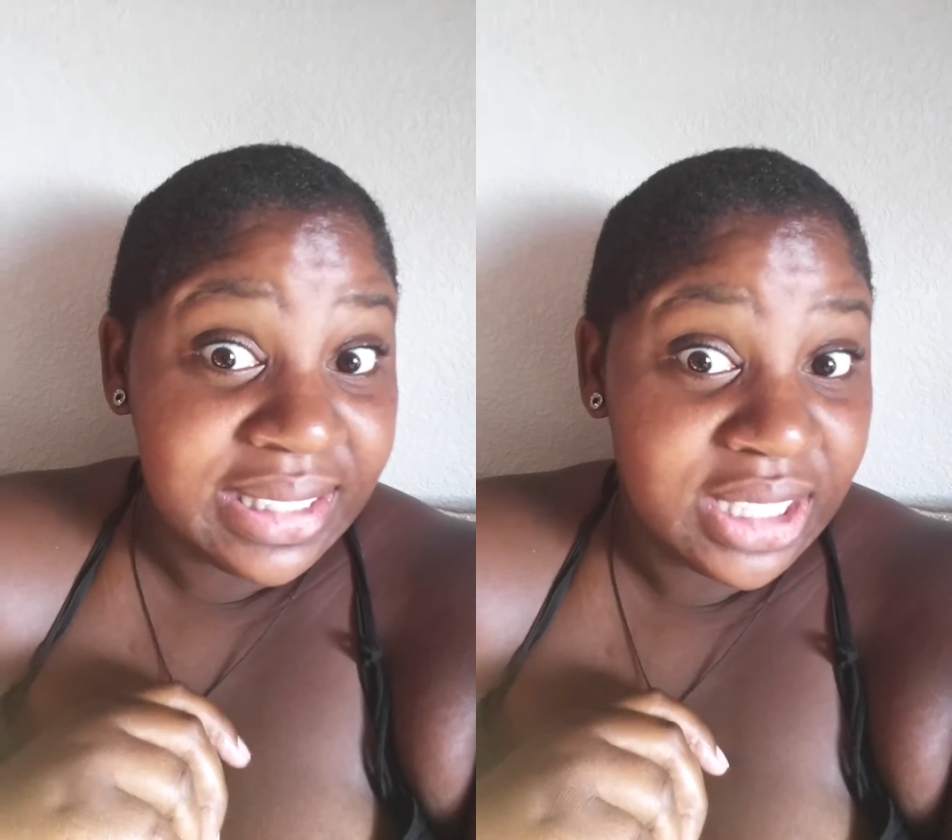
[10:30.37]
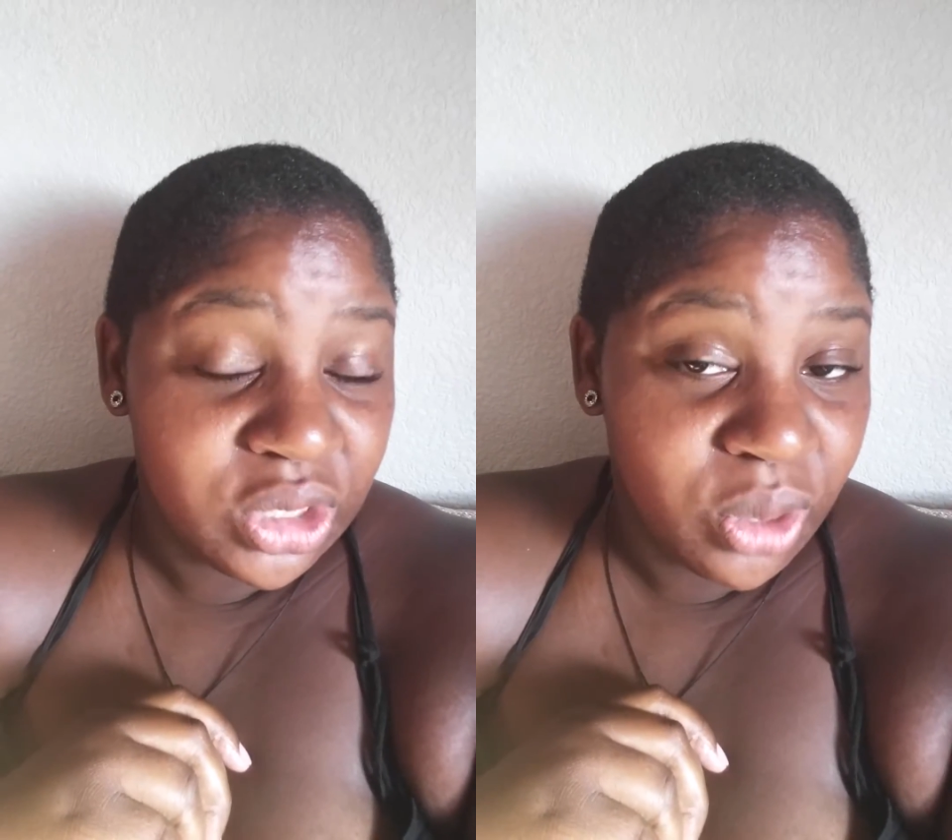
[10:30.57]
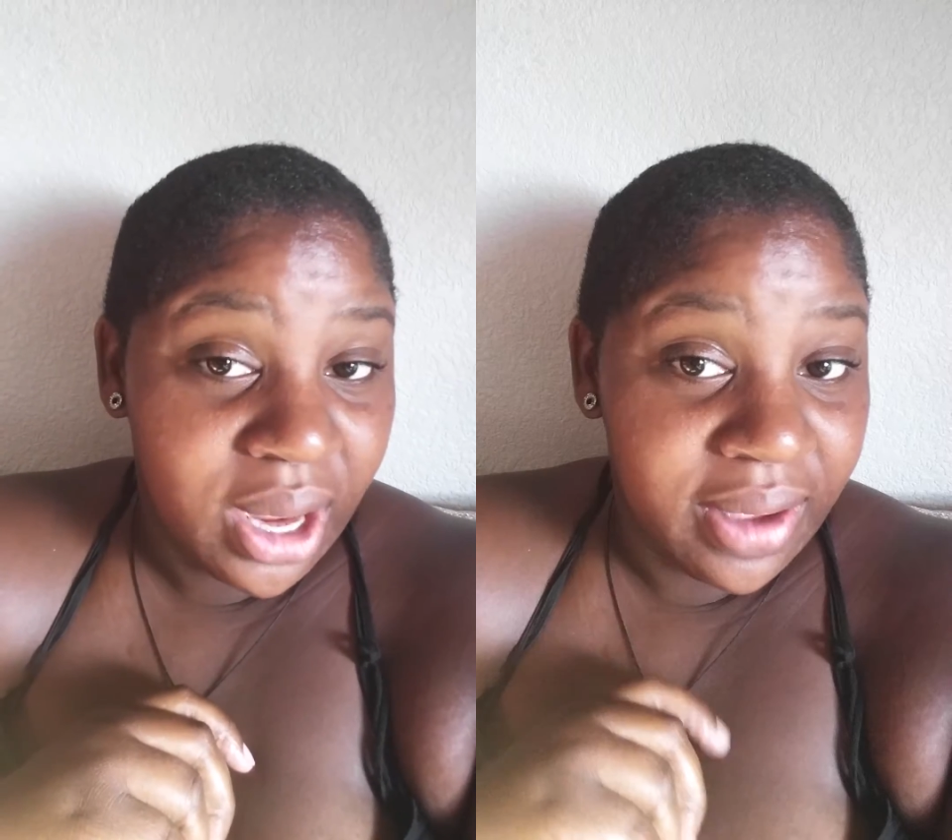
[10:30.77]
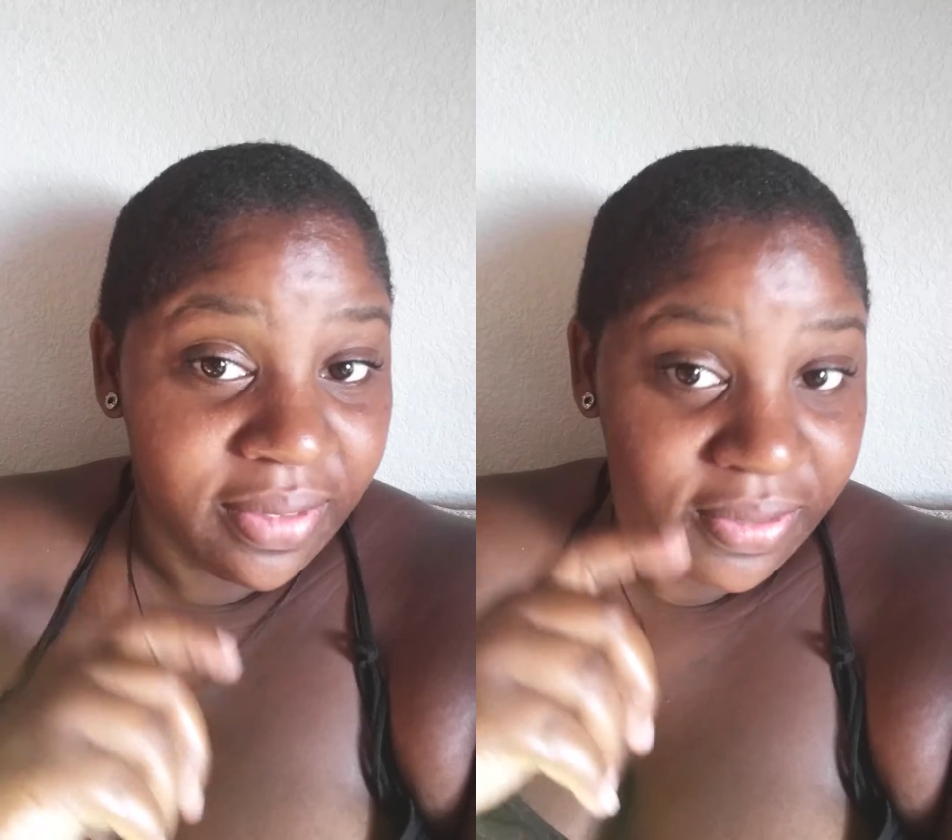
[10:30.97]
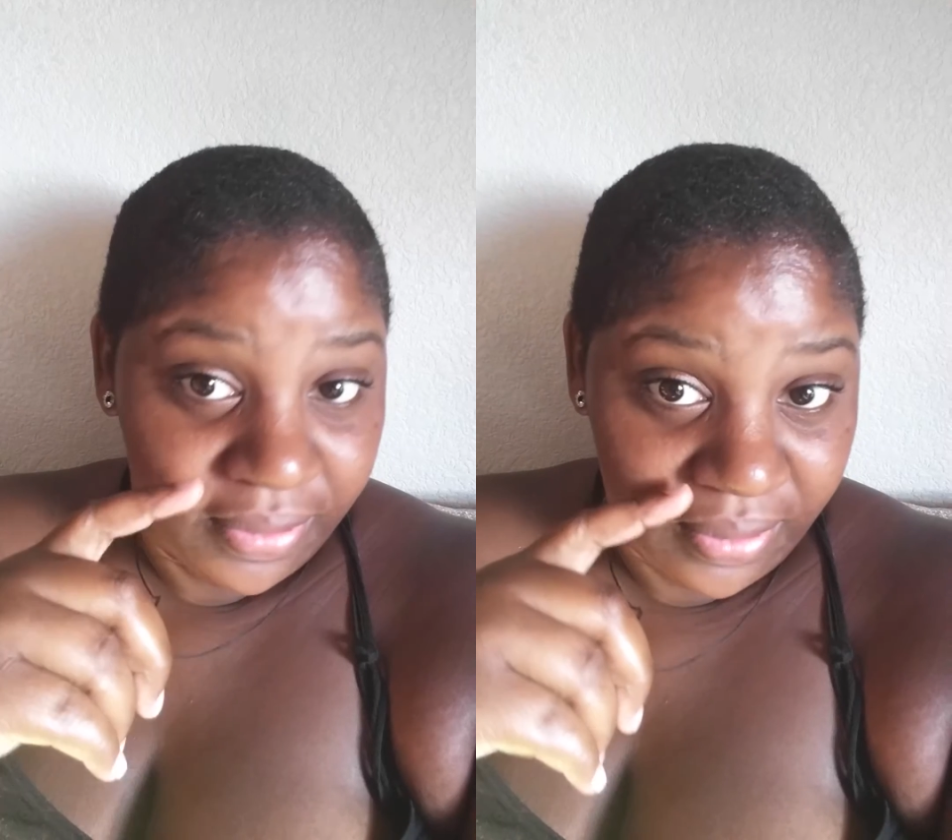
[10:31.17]
sex drive
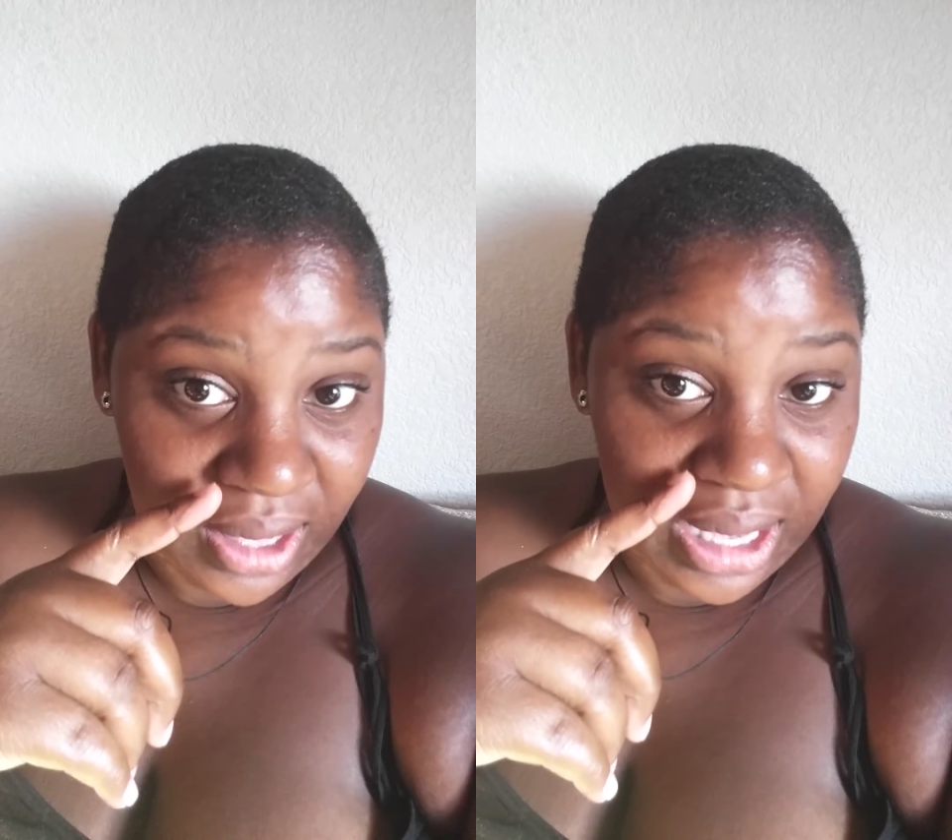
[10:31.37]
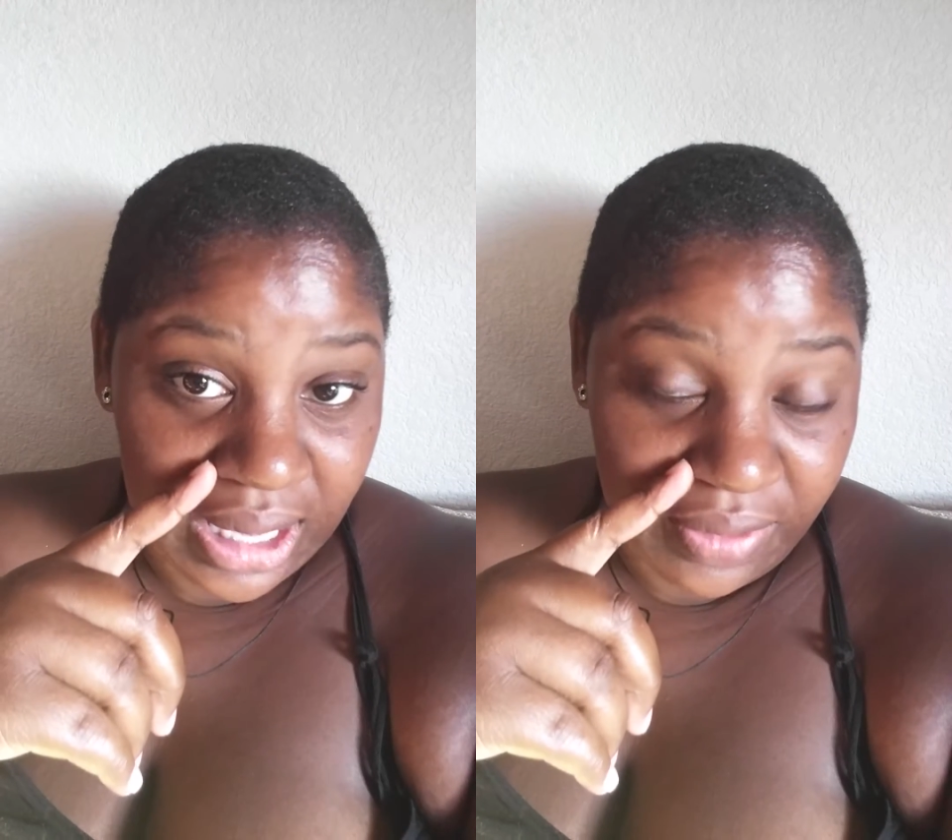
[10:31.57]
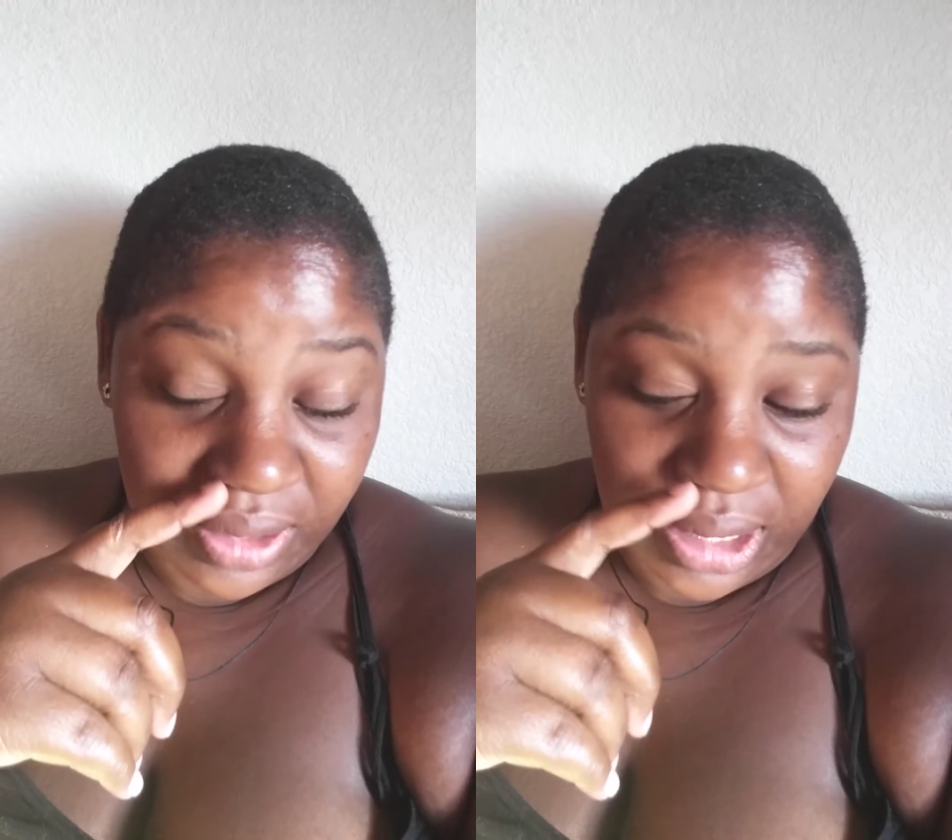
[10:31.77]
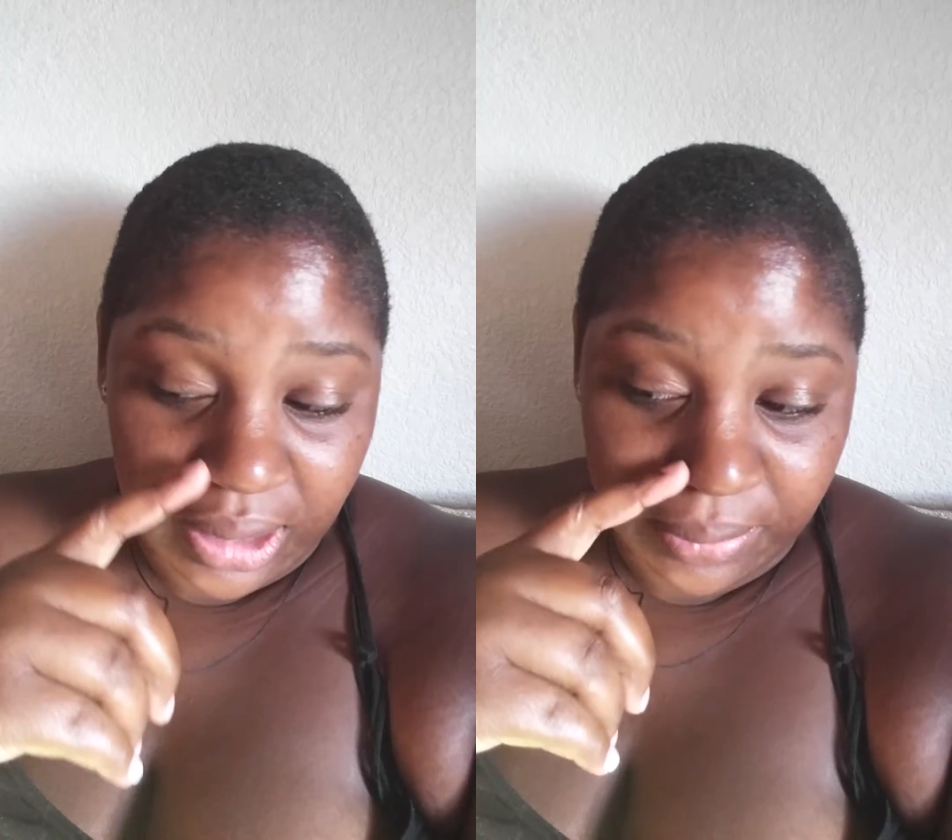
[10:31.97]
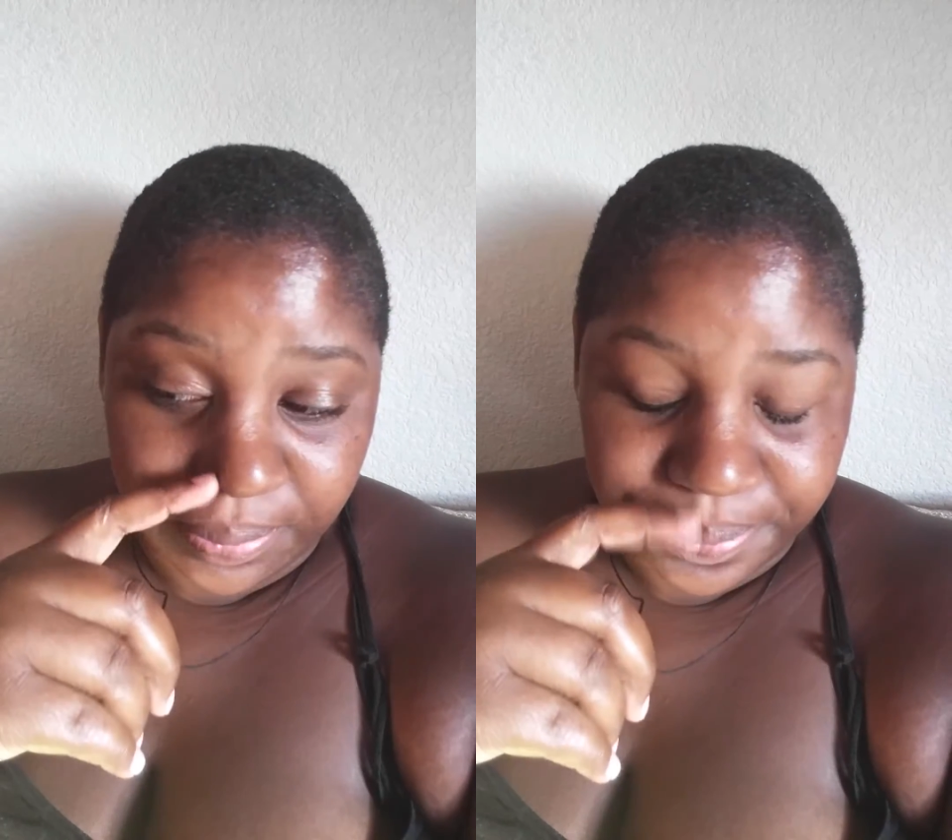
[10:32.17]
and
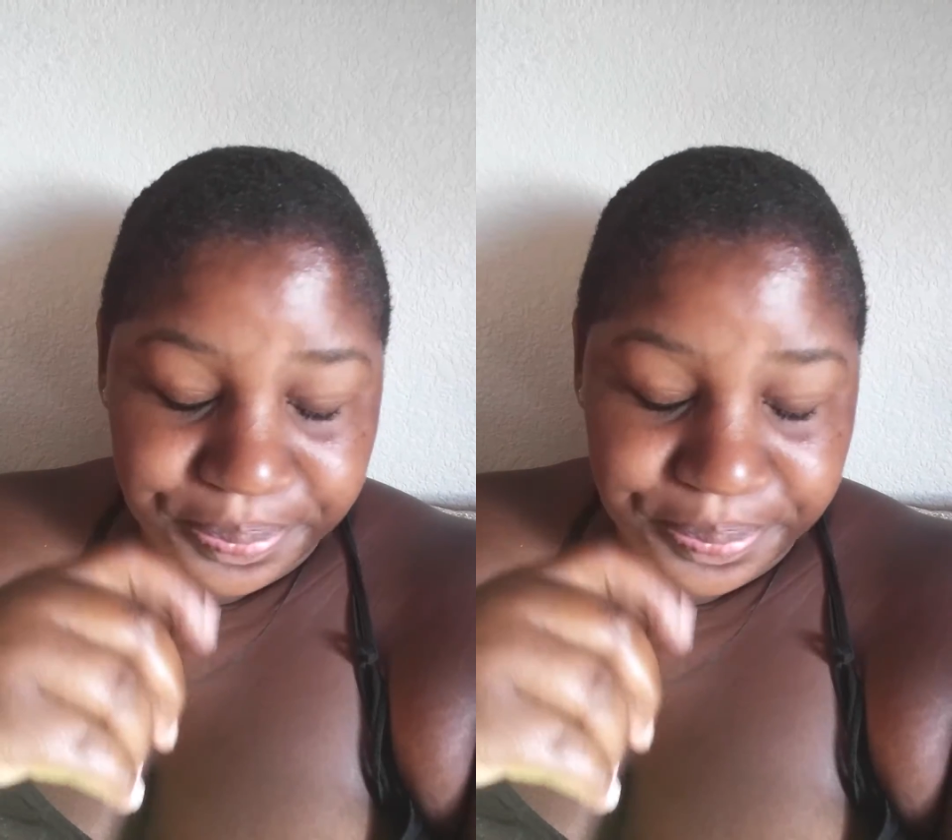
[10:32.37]
everything.